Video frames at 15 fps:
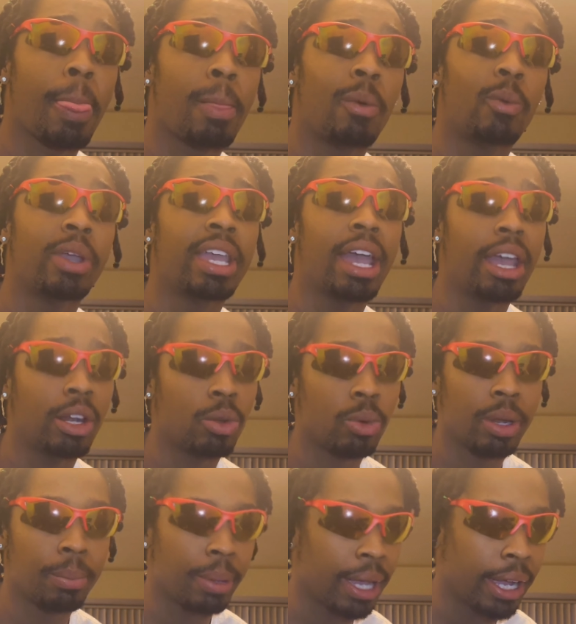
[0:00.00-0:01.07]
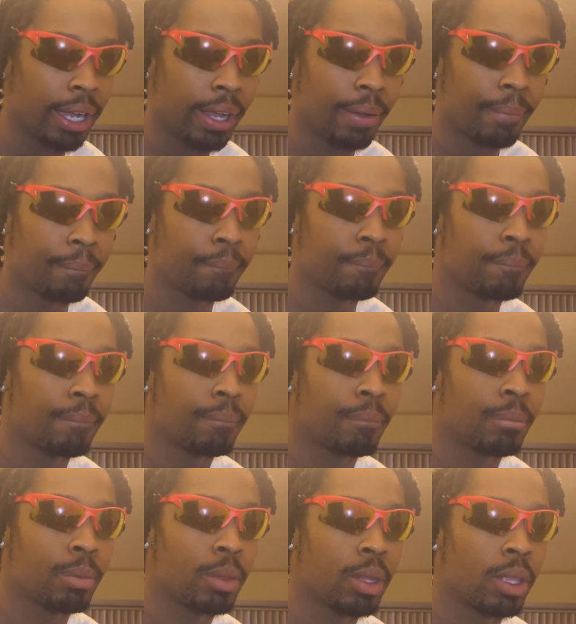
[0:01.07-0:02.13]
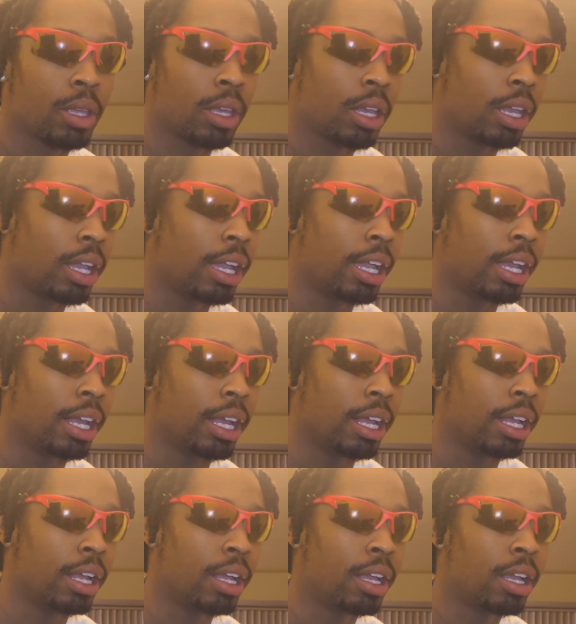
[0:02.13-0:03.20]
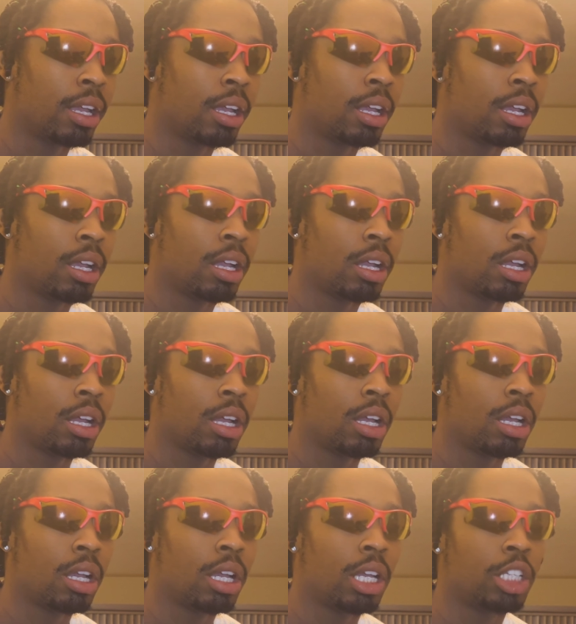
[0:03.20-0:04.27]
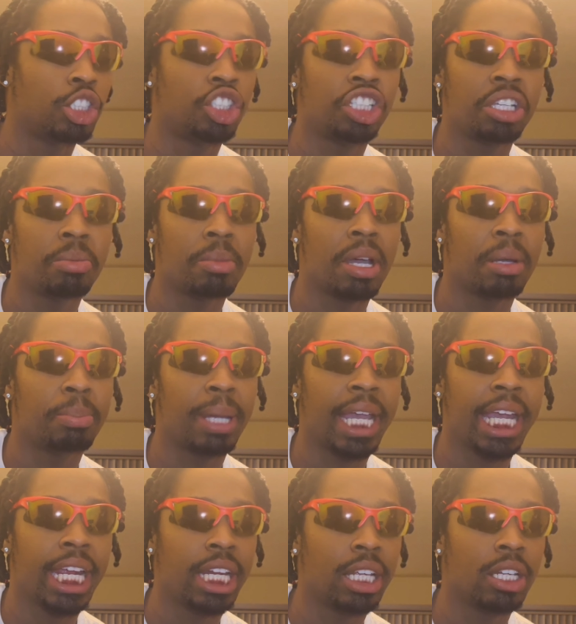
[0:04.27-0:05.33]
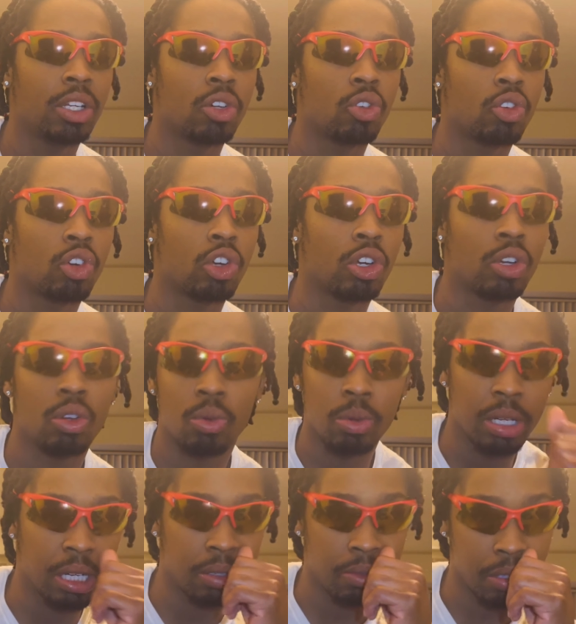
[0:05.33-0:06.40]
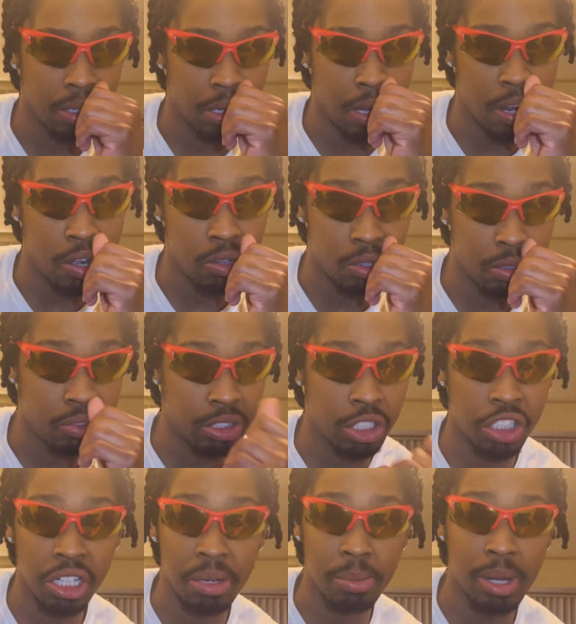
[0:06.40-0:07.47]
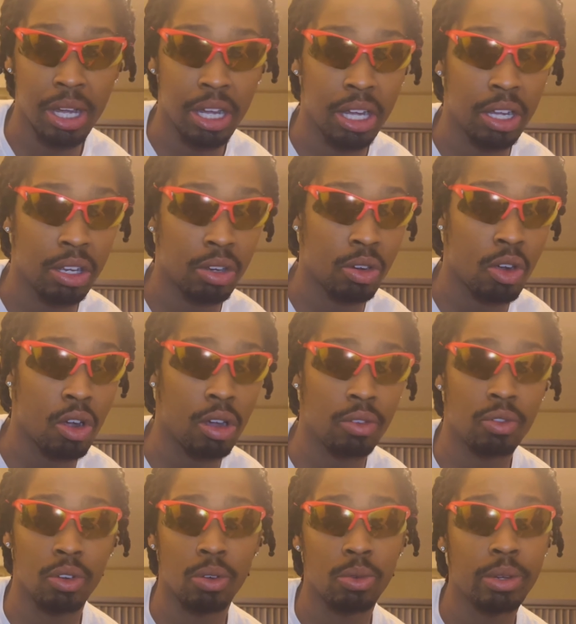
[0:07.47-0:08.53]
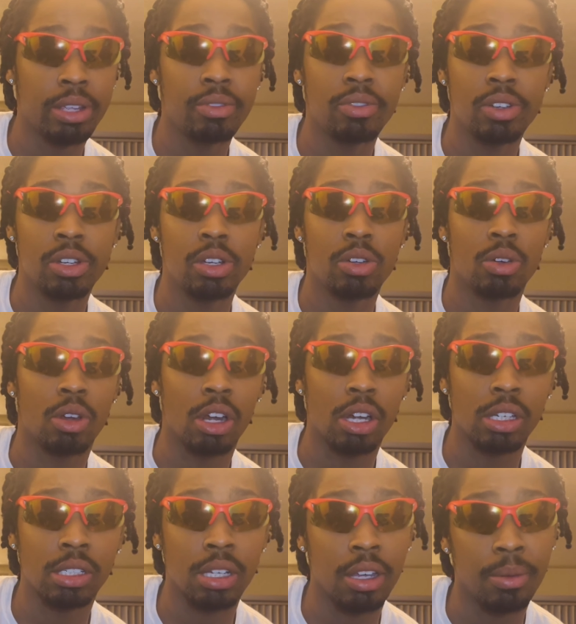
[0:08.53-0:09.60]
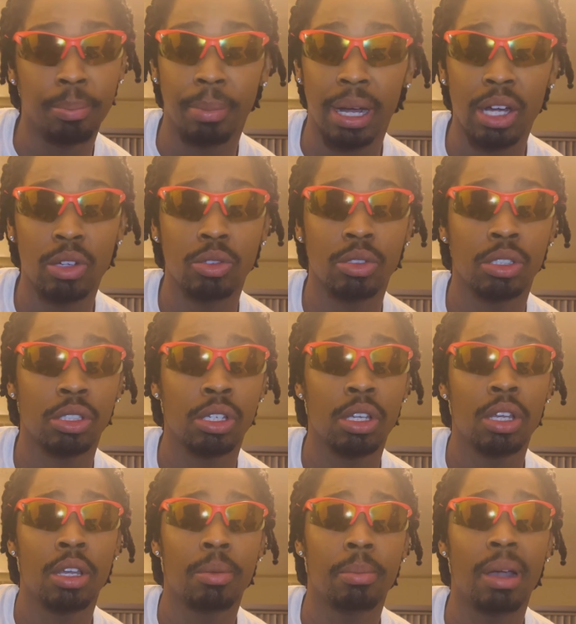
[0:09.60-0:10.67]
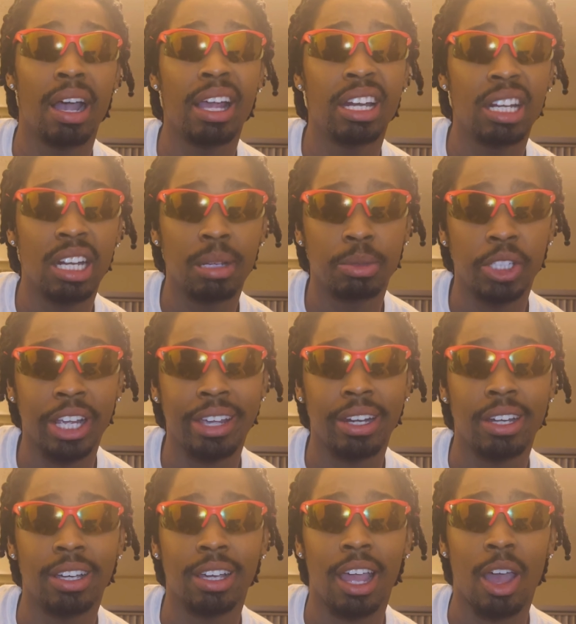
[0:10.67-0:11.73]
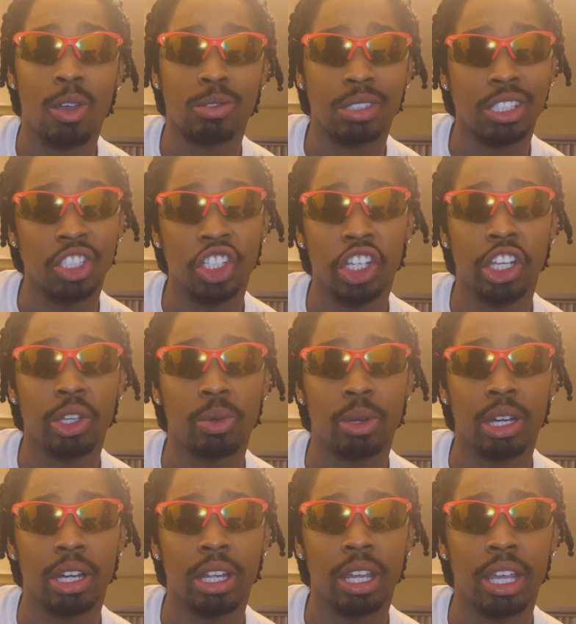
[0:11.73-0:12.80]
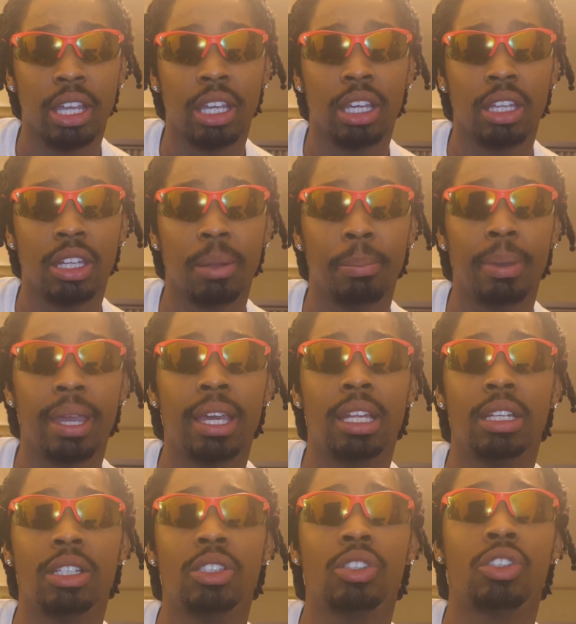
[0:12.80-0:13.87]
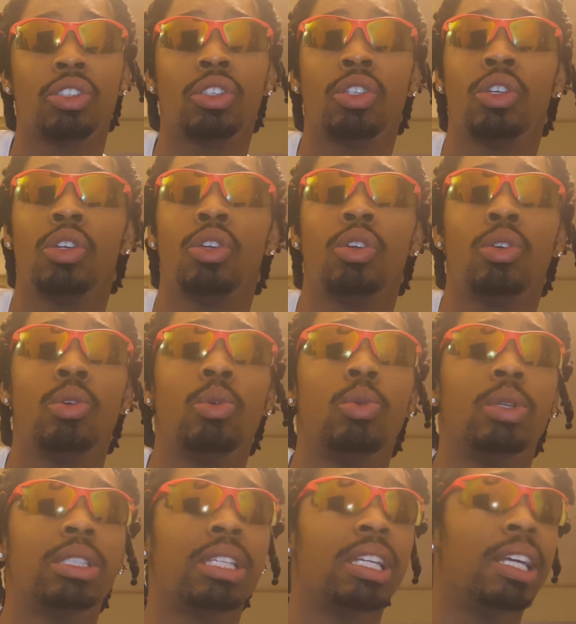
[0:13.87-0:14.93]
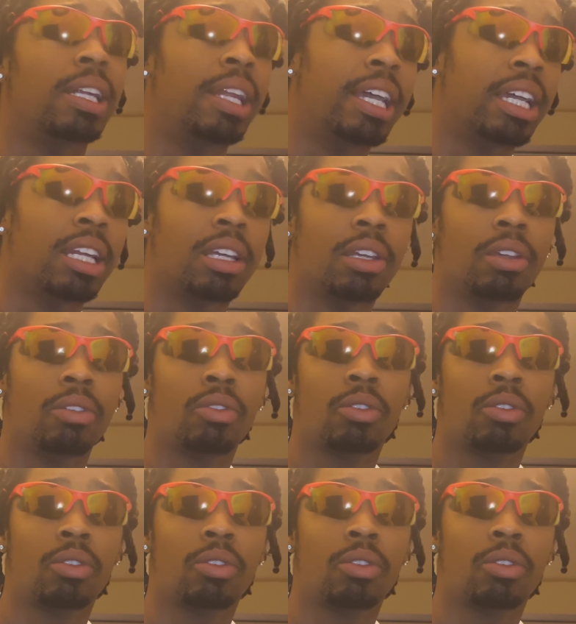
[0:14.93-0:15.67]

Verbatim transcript: we had rent paid, and his G mom paid it or whatever. I don't know if his G mom called for a refund or her stuff bounced, but I ended up checking the accounts in January, and the balance was in the negative.